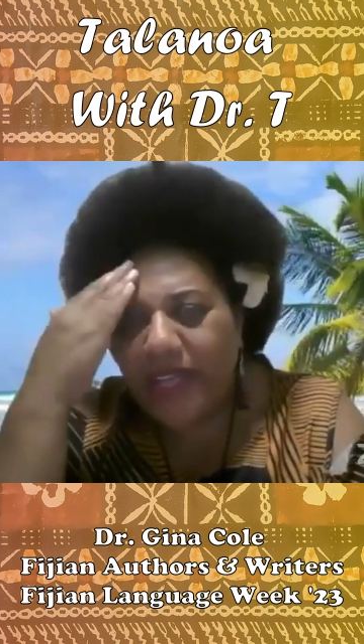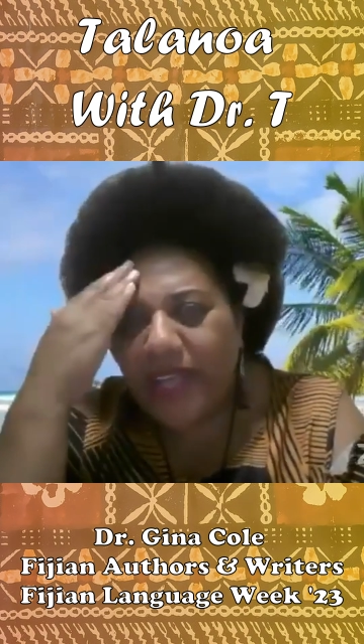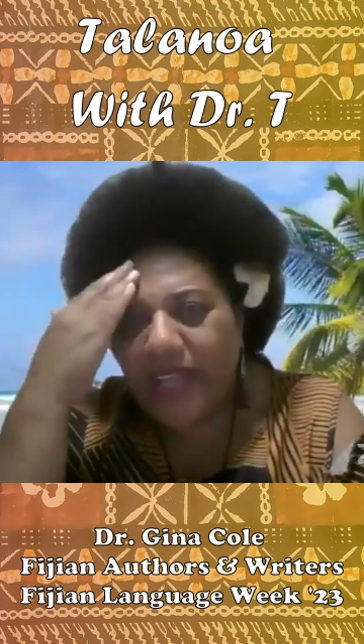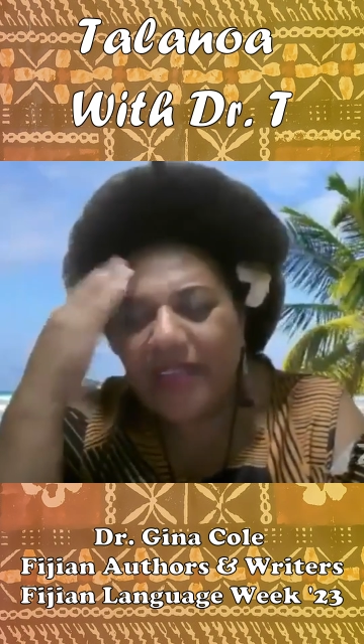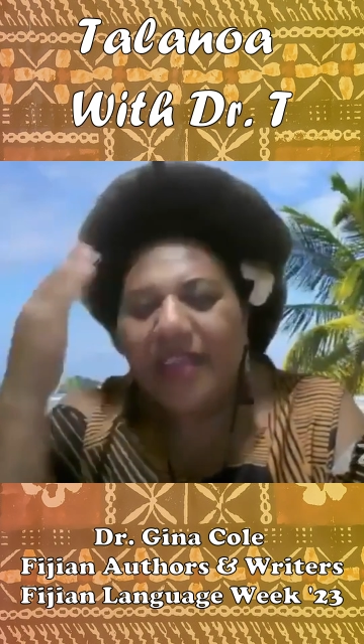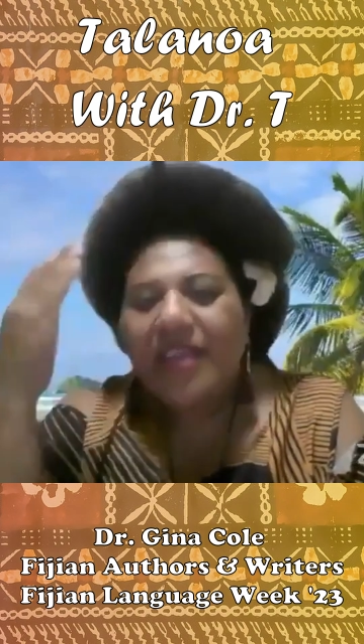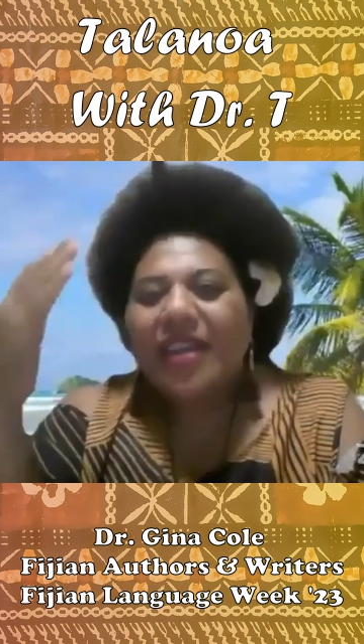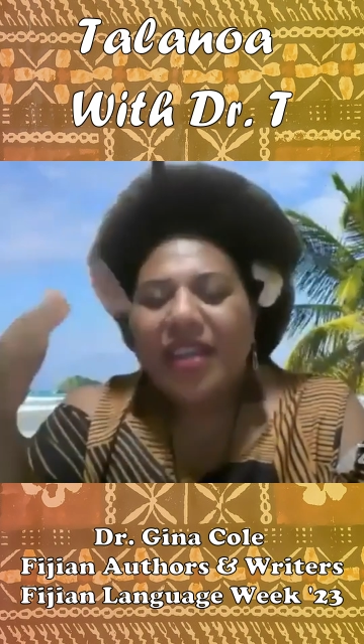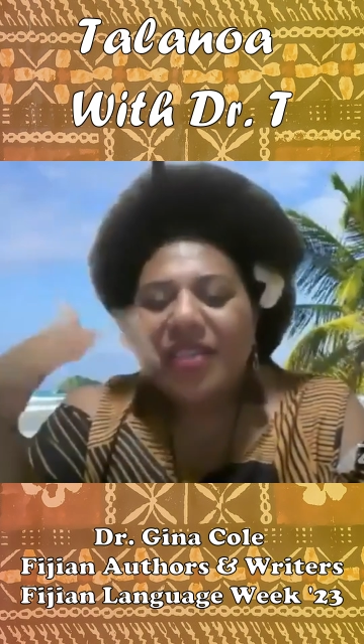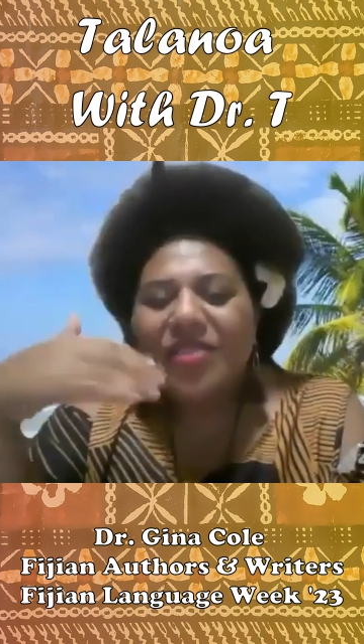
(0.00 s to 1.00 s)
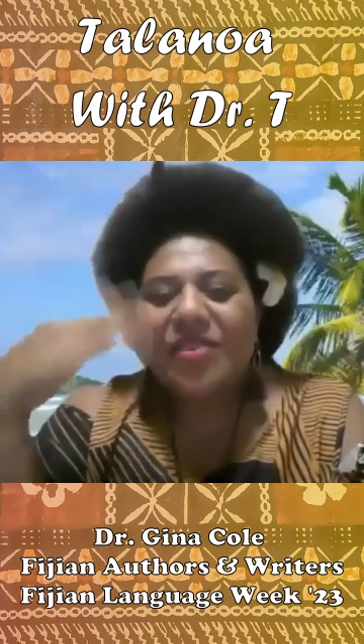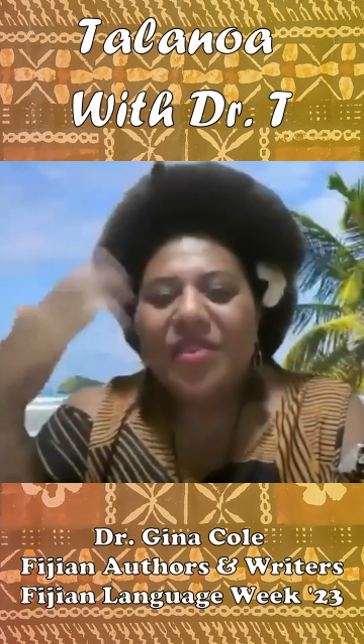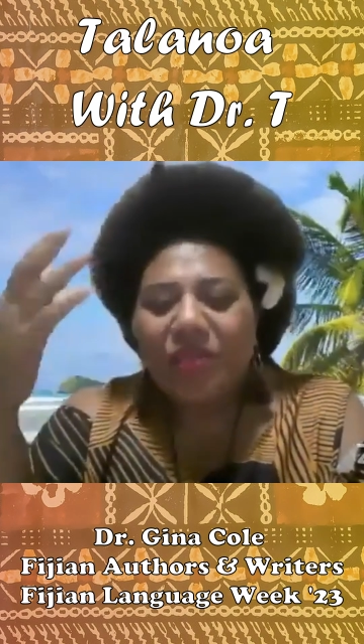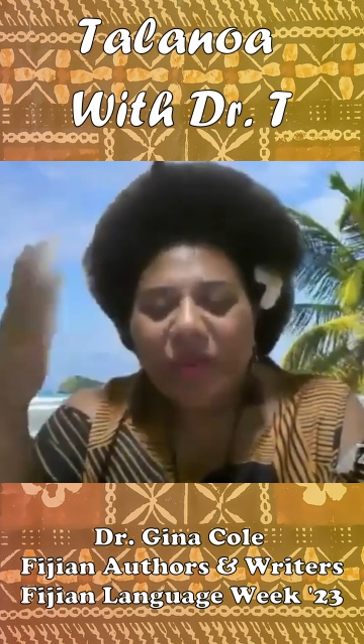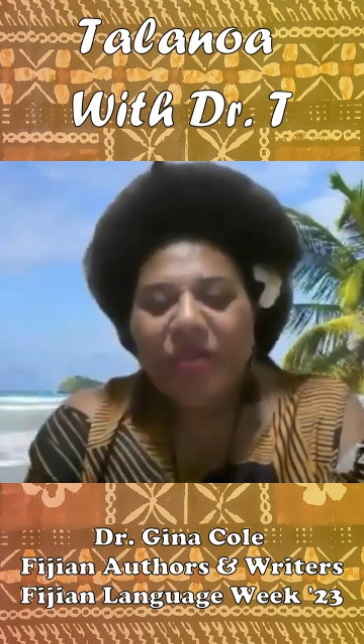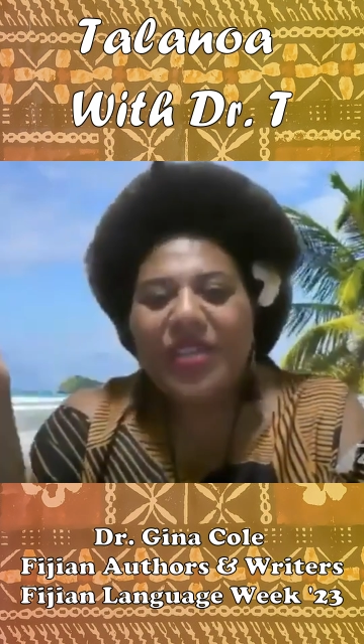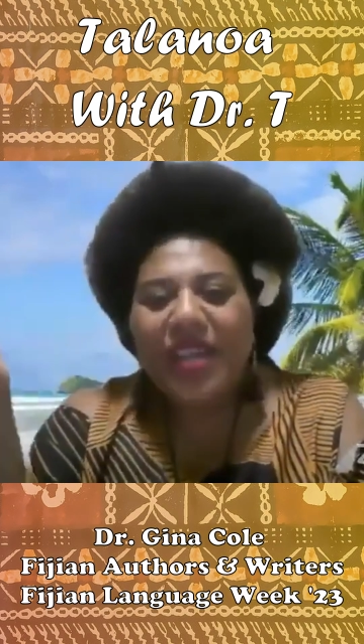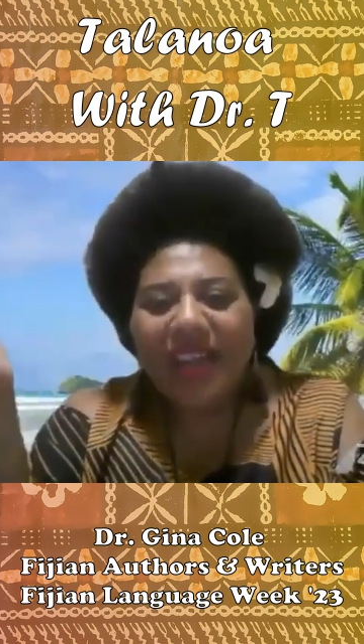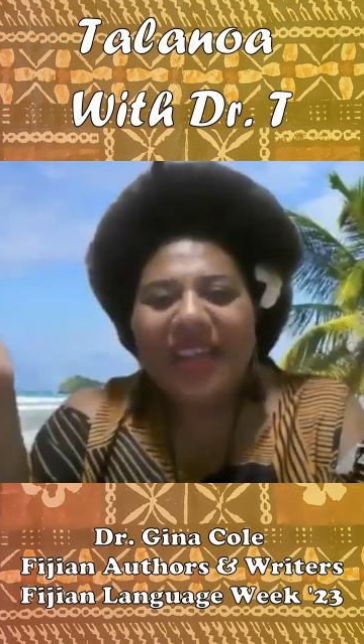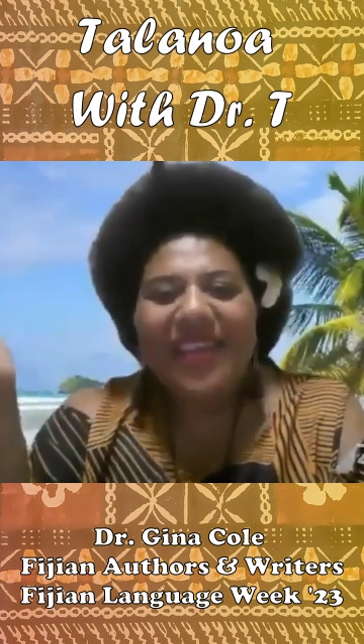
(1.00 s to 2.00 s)
And as you grow
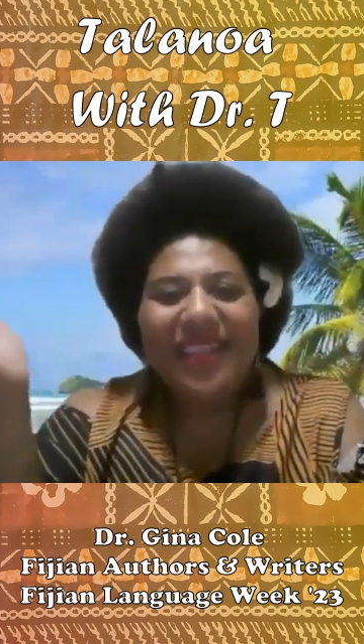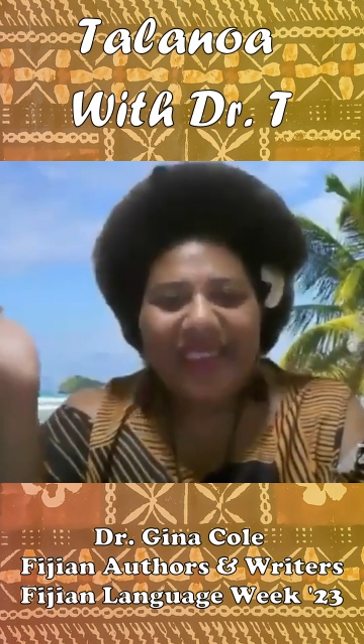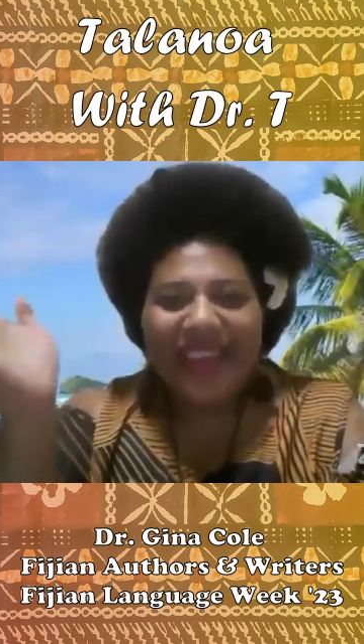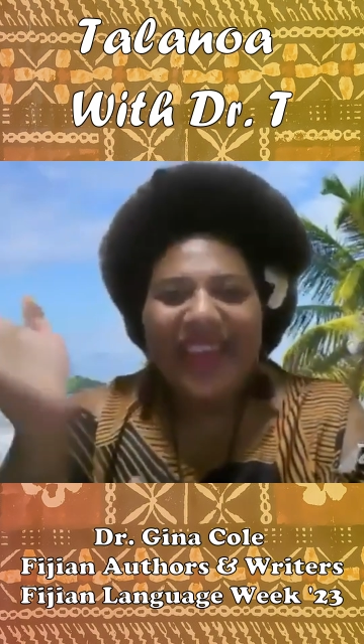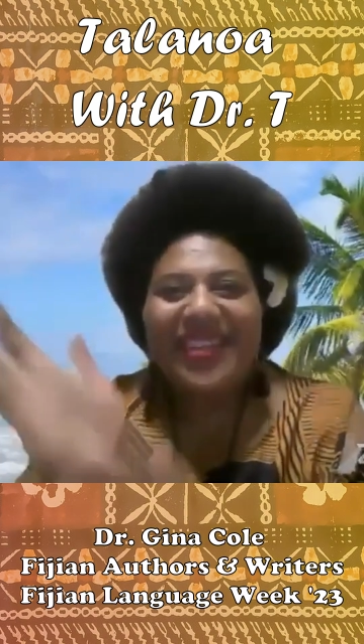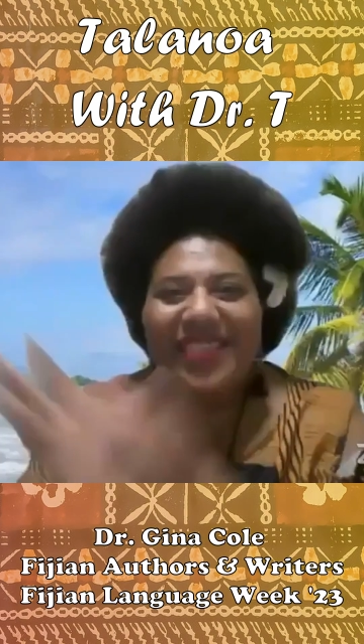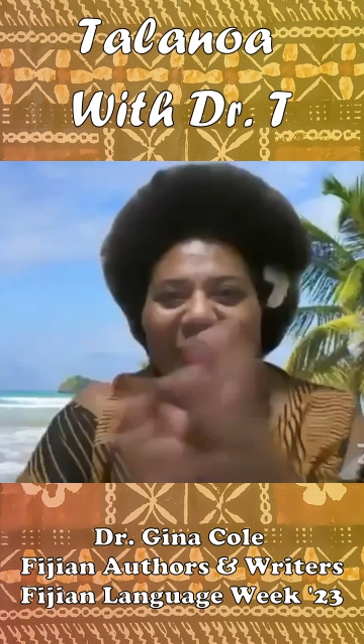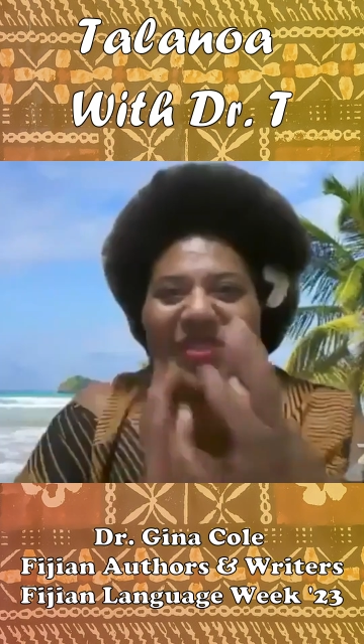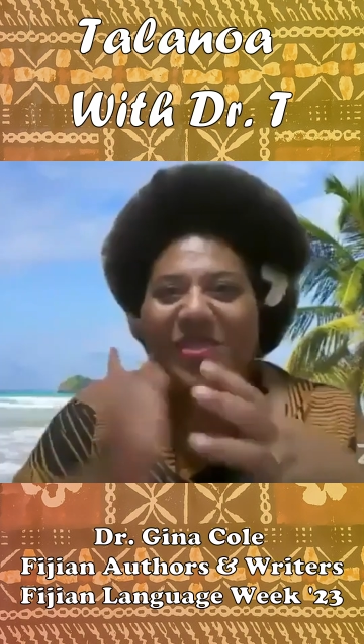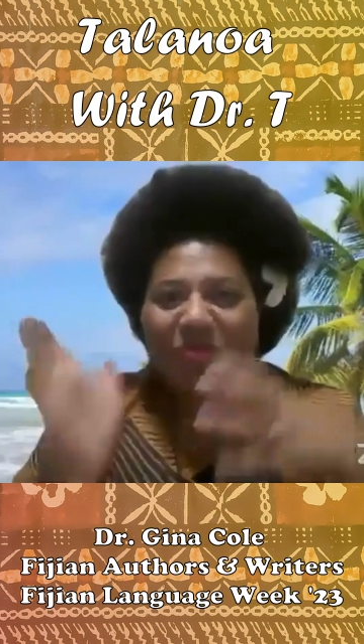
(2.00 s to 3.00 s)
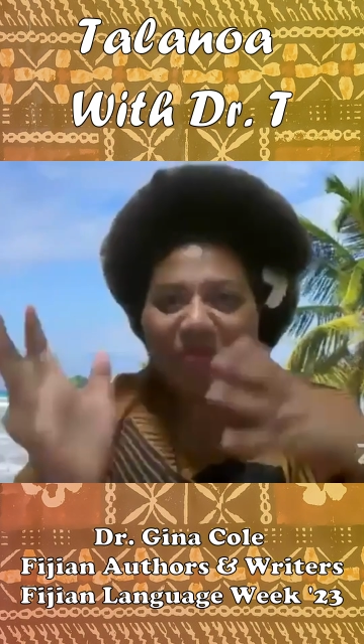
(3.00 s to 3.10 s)
older, right, those